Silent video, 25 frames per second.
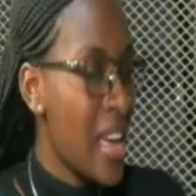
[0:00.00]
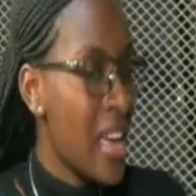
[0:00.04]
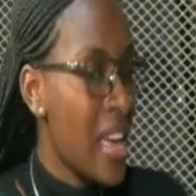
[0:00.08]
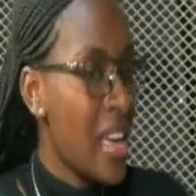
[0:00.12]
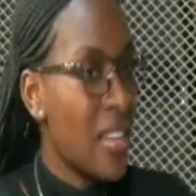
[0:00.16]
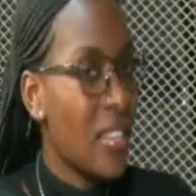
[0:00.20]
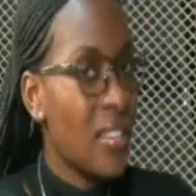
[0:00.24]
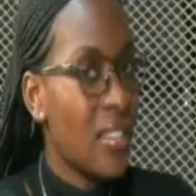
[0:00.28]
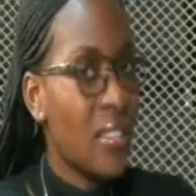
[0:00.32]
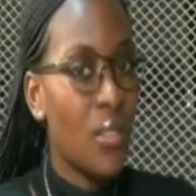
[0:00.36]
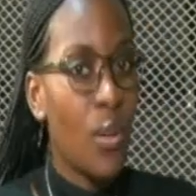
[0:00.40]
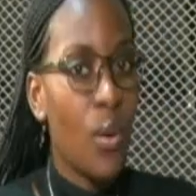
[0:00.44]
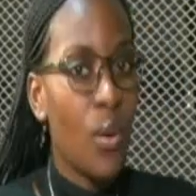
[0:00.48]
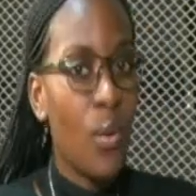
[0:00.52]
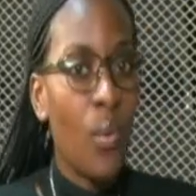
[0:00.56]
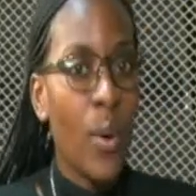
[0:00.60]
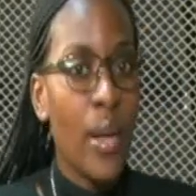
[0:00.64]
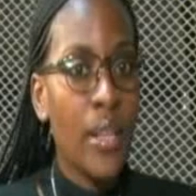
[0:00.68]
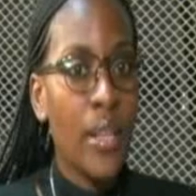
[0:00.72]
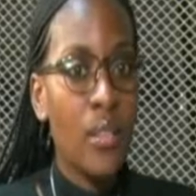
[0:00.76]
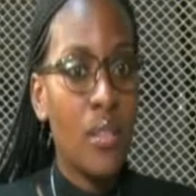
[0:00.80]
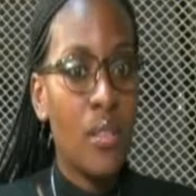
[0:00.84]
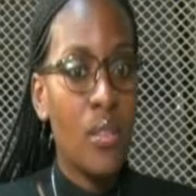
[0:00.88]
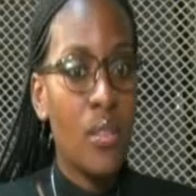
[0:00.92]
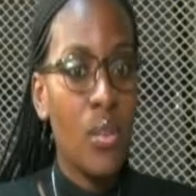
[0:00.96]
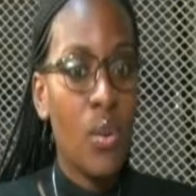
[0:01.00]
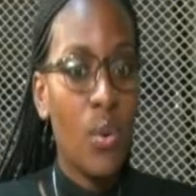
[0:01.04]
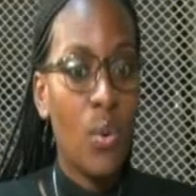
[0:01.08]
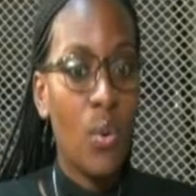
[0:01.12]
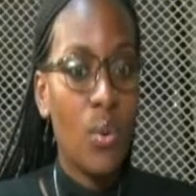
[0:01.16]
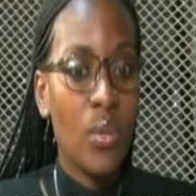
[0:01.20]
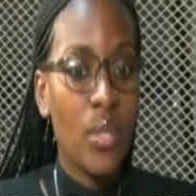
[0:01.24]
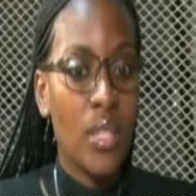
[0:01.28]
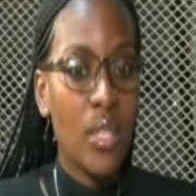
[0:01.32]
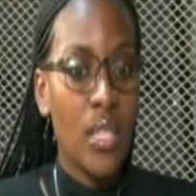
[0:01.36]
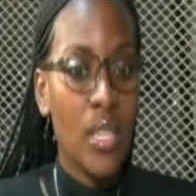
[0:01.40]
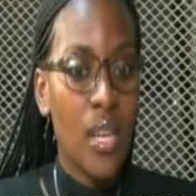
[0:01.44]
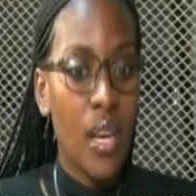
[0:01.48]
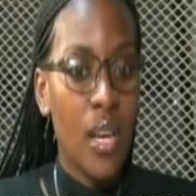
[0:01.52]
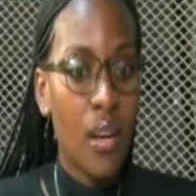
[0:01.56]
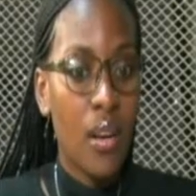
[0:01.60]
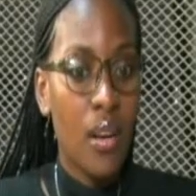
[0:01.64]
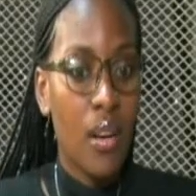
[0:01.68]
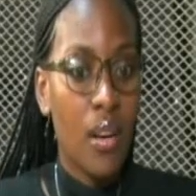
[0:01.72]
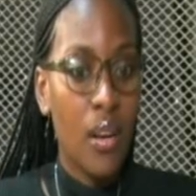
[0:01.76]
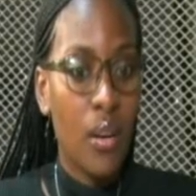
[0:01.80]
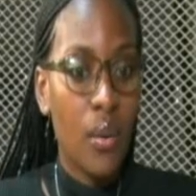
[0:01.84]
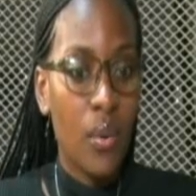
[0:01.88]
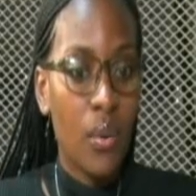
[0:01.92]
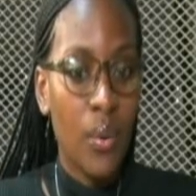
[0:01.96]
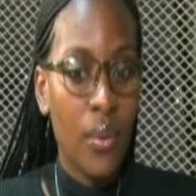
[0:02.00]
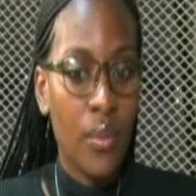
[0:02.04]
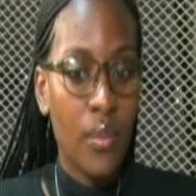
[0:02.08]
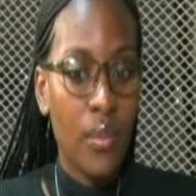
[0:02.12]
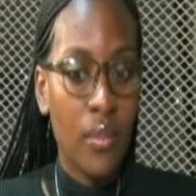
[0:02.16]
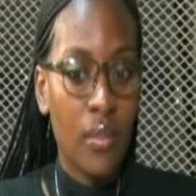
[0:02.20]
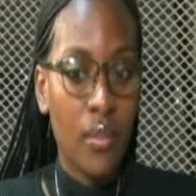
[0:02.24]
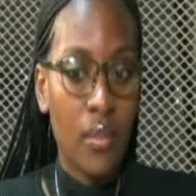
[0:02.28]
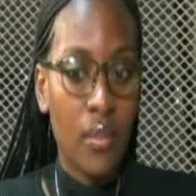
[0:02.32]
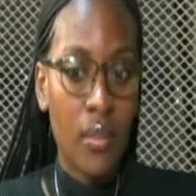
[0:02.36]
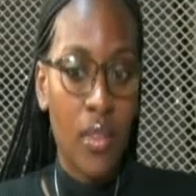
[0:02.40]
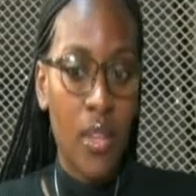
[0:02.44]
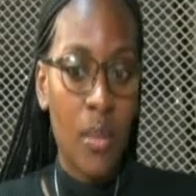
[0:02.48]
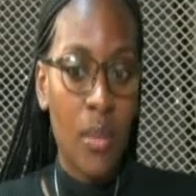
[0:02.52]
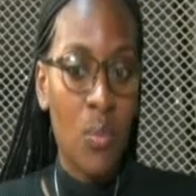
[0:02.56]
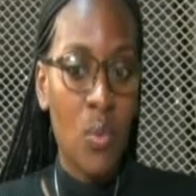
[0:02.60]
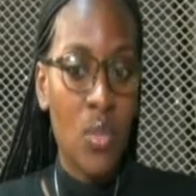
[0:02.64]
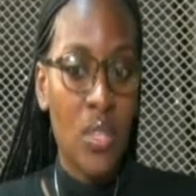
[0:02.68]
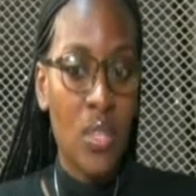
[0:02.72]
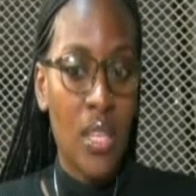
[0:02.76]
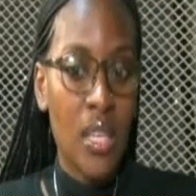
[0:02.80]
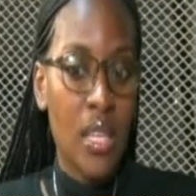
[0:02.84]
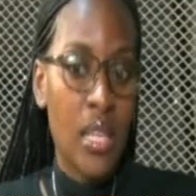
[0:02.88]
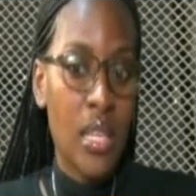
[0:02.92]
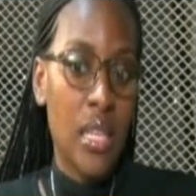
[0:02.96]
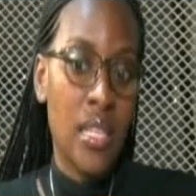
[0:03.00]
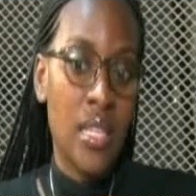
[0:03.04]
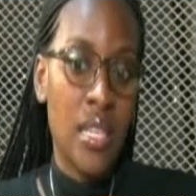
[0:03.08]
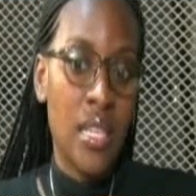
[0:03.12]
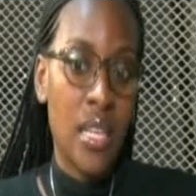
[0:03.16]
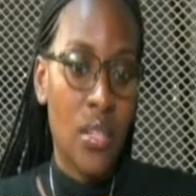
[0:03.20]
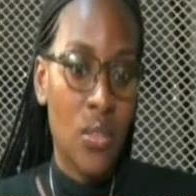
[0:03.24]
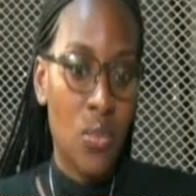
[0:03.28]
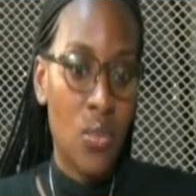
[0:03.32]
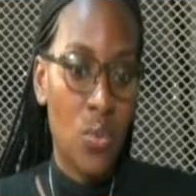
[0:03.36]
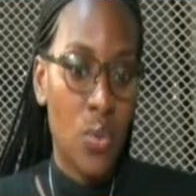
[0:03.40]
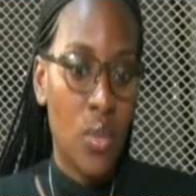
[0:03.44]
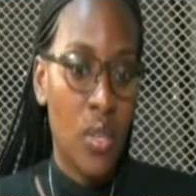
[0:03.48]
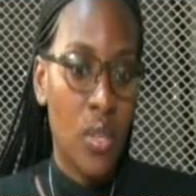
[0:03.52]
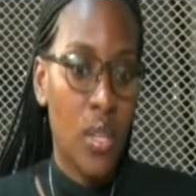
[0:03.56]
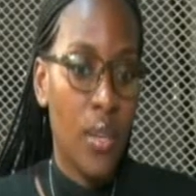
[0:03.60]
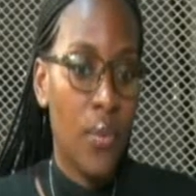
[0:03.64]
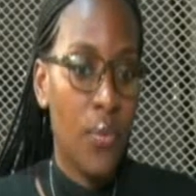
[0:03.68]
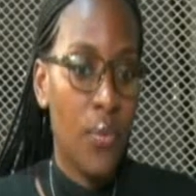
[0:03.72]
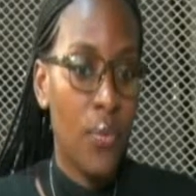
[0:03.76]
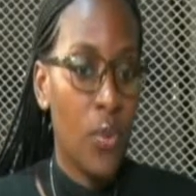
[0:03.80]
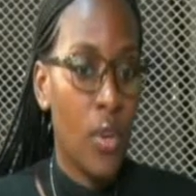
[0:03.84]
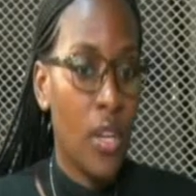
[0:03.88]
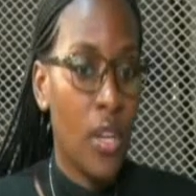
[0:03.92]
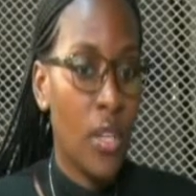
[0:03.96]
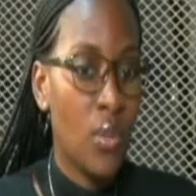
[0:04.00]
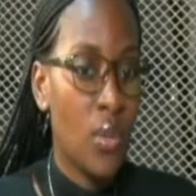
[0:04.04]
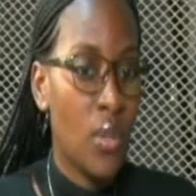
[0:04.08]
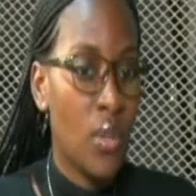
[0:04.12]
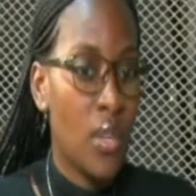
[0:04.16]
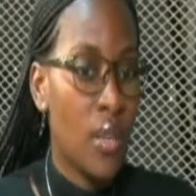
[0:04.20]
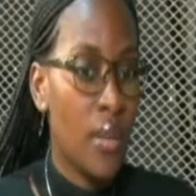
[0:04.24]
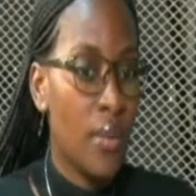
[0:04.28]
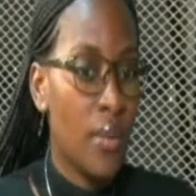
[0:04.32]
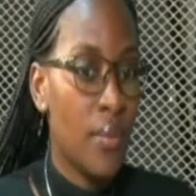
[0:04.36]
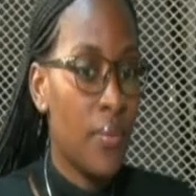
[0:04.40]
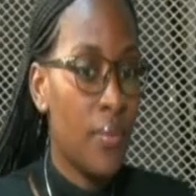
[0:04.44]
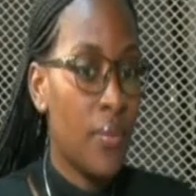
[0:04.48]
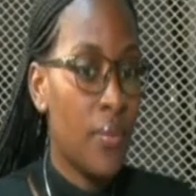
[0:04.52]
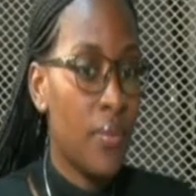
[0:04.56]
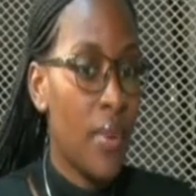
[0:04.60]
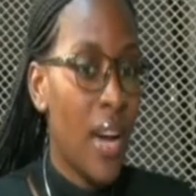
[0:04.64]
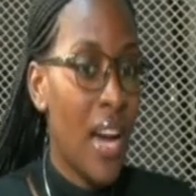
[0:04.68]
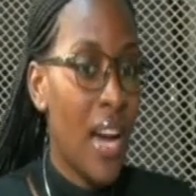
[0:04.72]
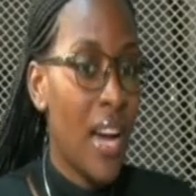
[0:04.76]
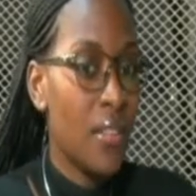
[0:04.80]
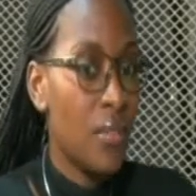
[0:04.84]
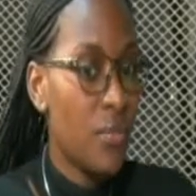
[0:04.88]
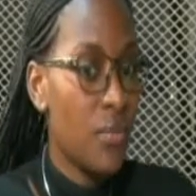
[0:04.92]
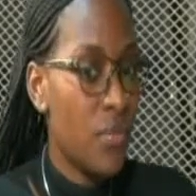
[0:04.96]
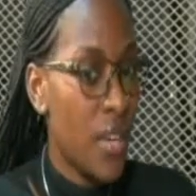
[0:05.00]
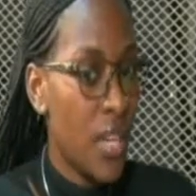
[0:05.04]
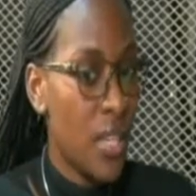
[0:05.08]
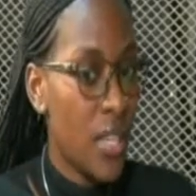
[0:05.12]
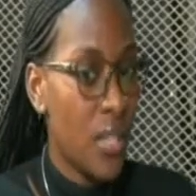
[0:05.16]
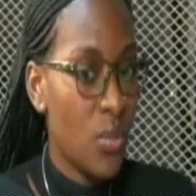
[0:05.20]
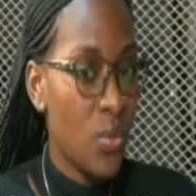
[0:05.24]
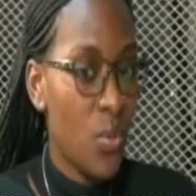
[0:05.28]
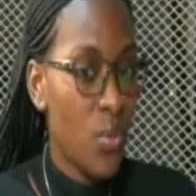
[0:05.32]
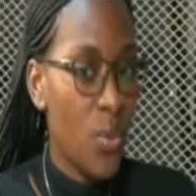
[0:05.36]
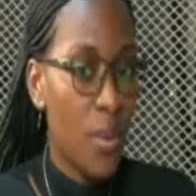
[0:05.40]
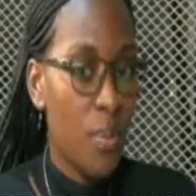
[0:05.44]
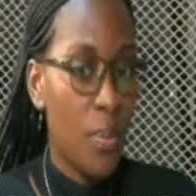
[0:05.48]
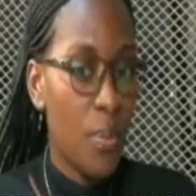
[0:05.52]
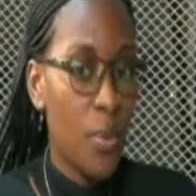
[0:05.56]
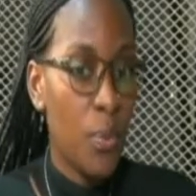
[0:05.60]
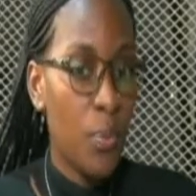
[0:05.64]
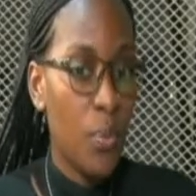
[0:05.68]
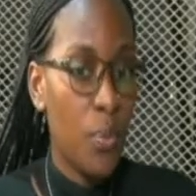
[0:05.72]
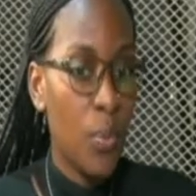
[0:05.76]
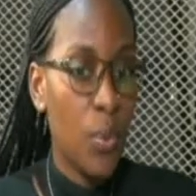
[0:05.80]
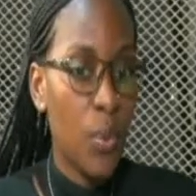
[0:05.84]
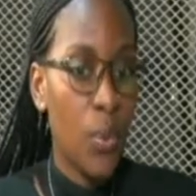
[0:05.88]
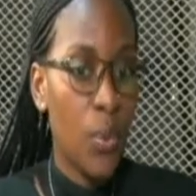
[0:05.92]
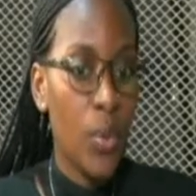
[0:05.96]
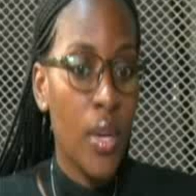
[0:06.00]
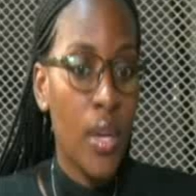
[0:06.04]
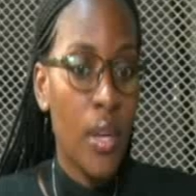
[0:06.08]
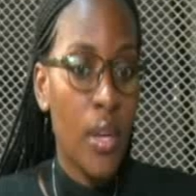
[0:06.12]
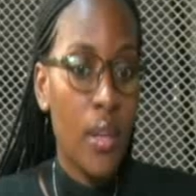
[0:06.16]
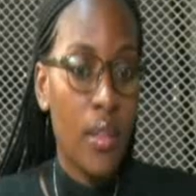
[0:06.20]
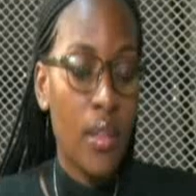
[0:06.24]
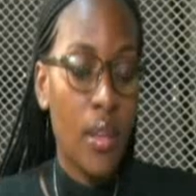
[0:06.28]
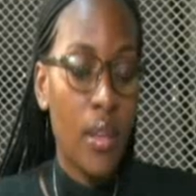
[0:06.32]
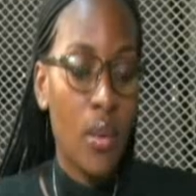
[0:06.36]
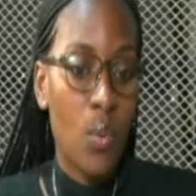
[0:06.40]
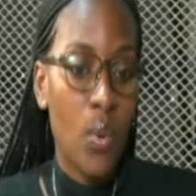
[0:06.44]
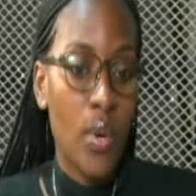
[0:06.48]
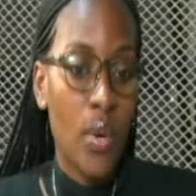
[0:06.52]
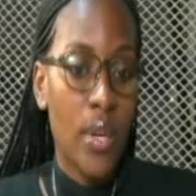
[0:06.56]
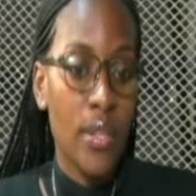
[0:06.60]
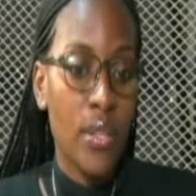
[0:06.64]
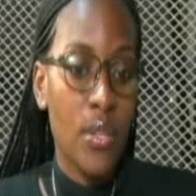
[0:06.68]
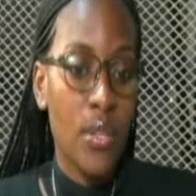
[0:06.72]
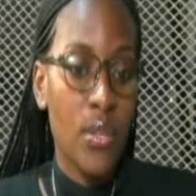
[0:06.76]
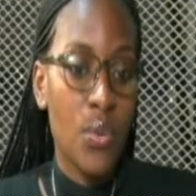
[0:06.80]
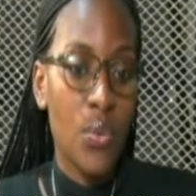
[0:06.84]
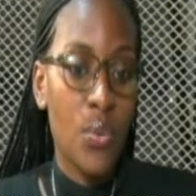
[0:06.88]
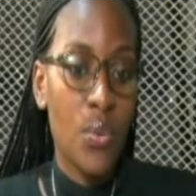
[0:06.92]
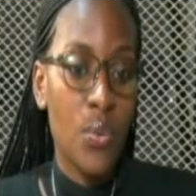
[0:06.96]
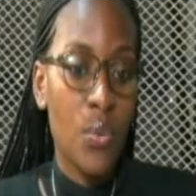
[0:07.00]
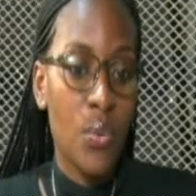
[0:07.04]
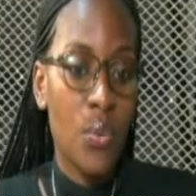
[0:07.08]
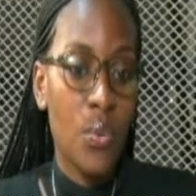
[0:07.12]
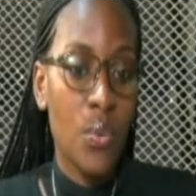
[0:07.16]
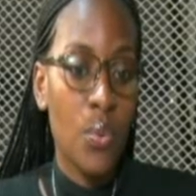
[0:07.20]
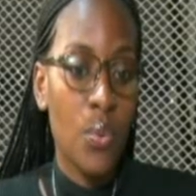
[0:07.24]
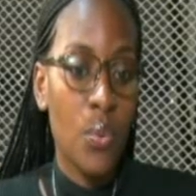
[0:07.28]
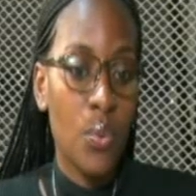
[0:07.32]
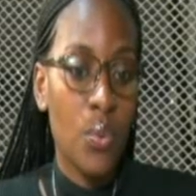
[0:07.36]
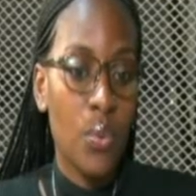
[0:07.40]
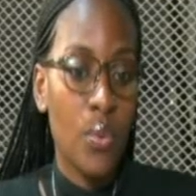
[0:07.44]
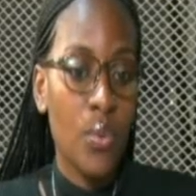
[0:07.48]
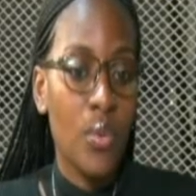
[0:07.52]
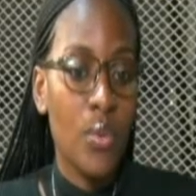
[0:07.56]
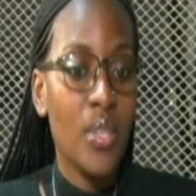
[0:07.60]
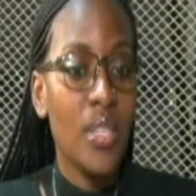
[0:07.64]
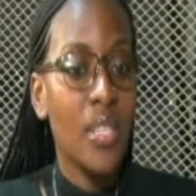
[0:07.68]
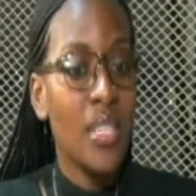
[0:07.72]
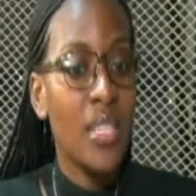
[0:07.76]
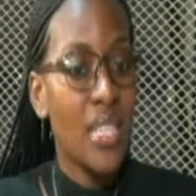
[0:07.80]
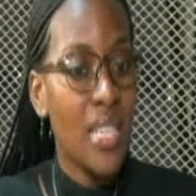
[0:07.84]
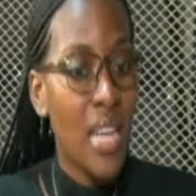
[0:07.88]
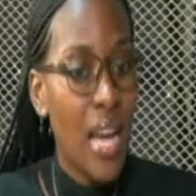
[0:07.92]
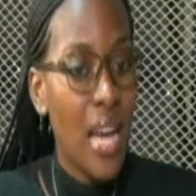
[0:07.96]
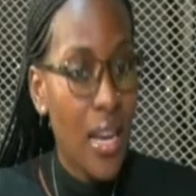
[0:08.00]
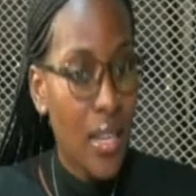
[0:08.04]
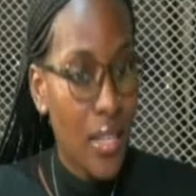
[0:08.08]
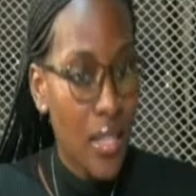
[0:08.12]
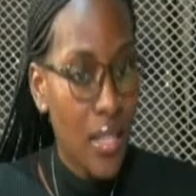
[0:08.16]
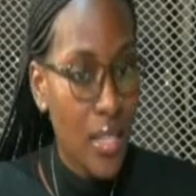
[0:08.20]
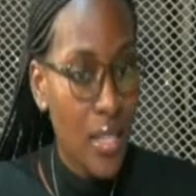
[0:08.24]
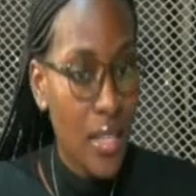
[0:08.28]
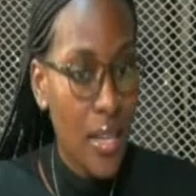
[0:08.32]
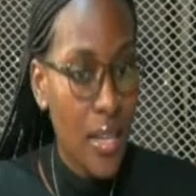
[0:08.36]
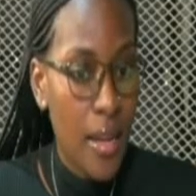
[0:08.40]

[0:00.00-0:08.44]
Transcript: So what's your take on the music industry if you are to give advice to the people that want to start